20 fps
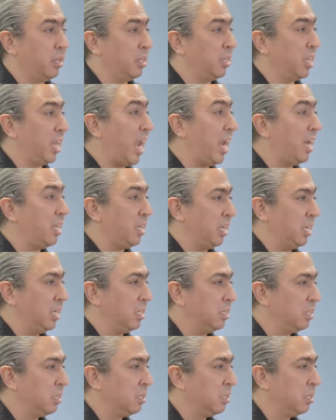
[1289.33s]

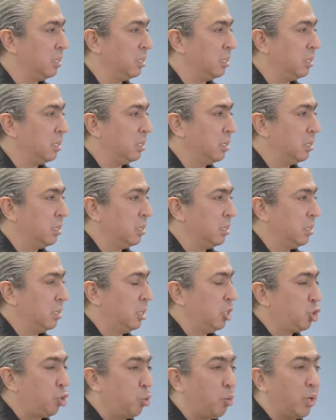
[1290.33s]
alien.
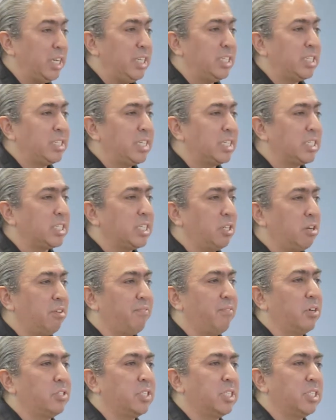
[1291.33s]
26 of their
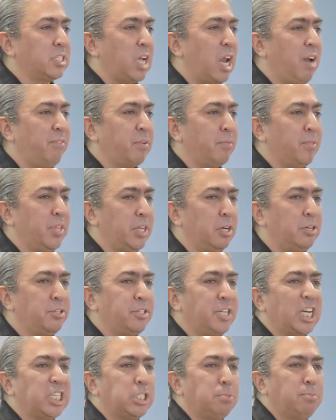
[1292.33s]
verses came from the Old
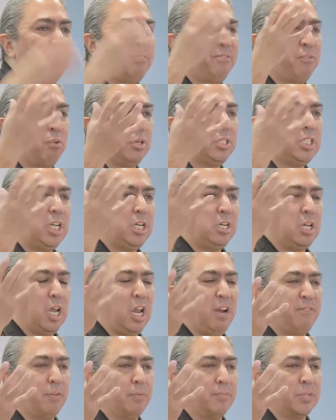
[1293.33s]
Testament, 14
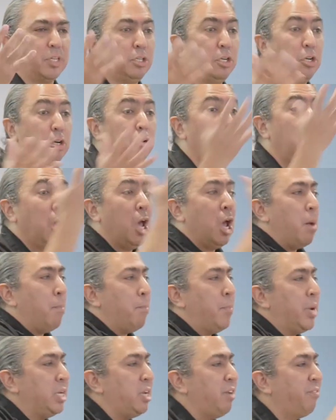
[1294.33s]
came from the New.
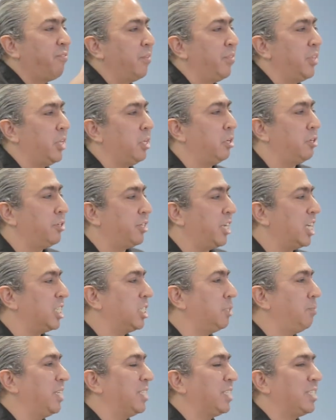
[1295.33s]
Many from the Old
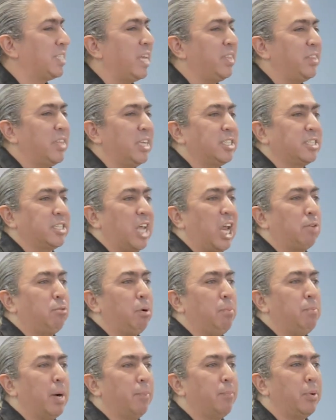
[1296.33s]
Testament said things like,
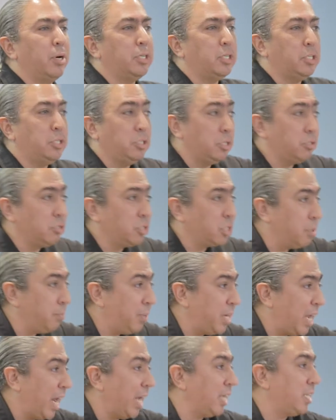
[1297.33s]
remember you used to
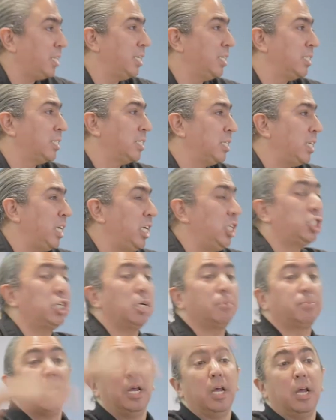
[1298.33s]
be aliens in
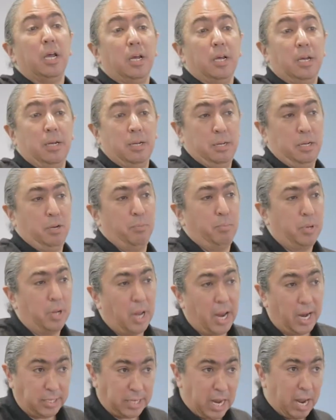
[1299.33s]
Egypt,
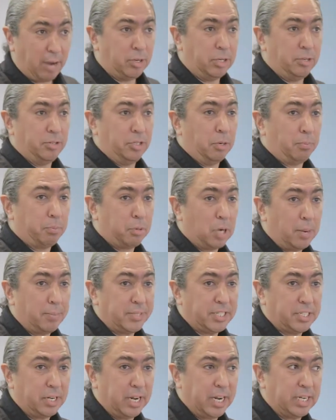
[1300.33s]
implying now you're in your
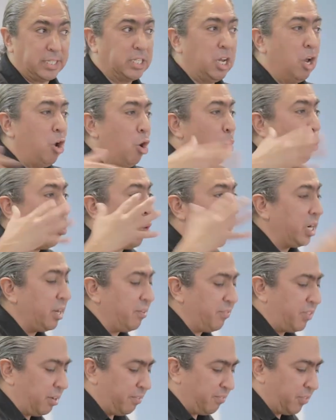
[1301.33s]
promised lands. One
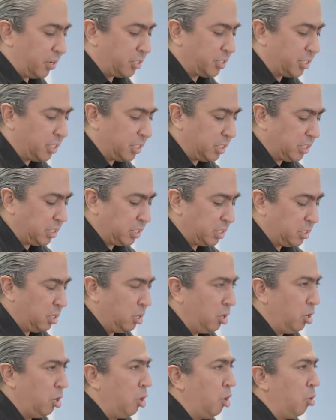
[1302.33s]
of their verses
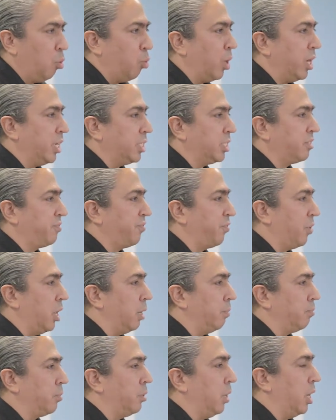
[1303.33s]
was
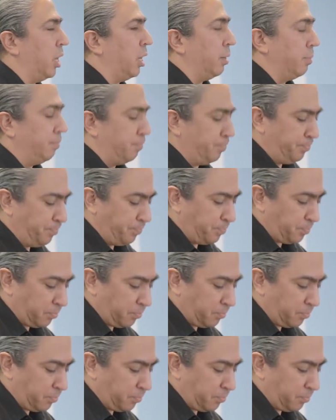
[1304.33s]
from... let